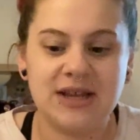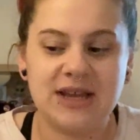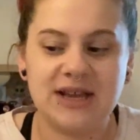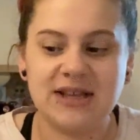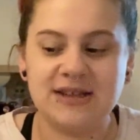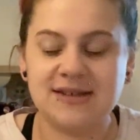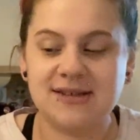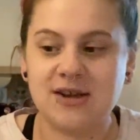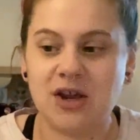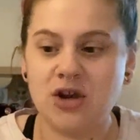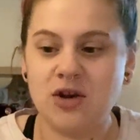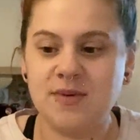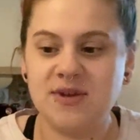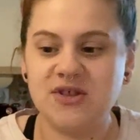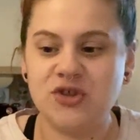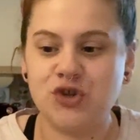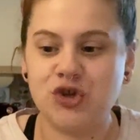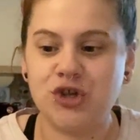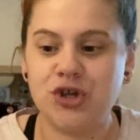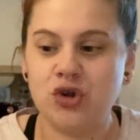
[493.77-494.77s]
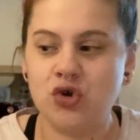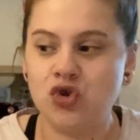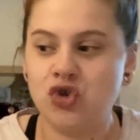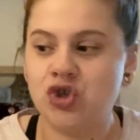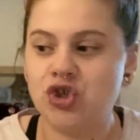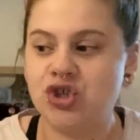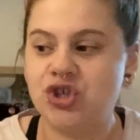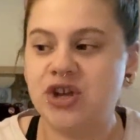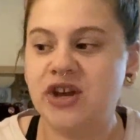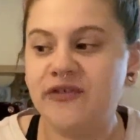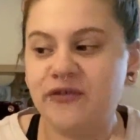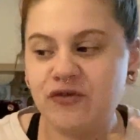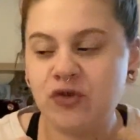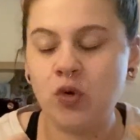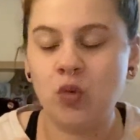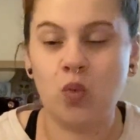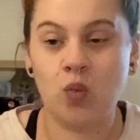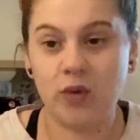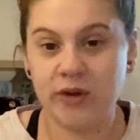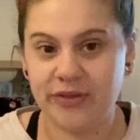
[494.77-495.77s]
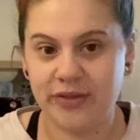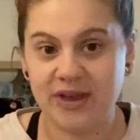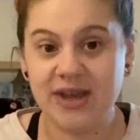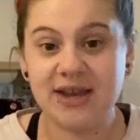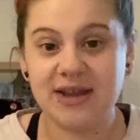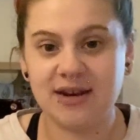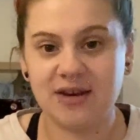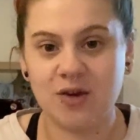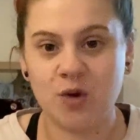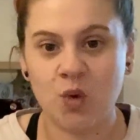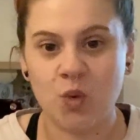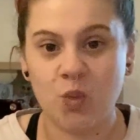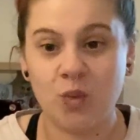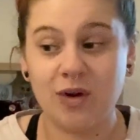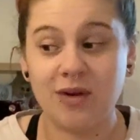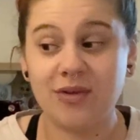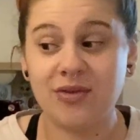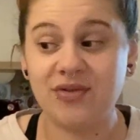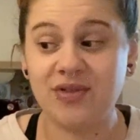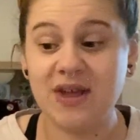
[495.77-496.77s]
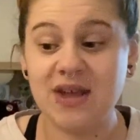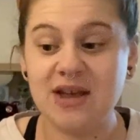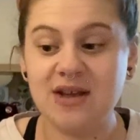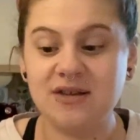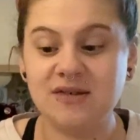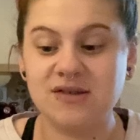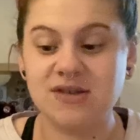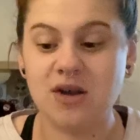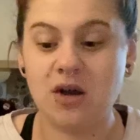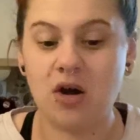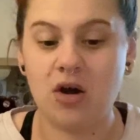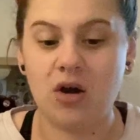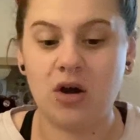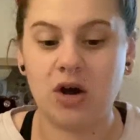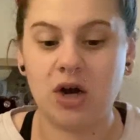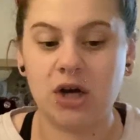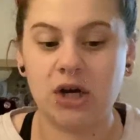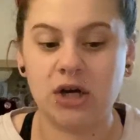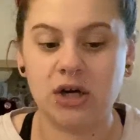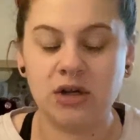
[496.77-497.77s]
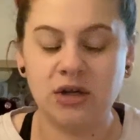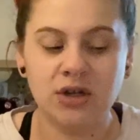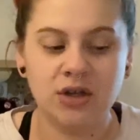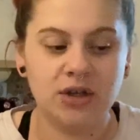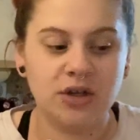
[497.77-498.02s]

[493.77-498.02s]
It's going to be this huge shift within where things are,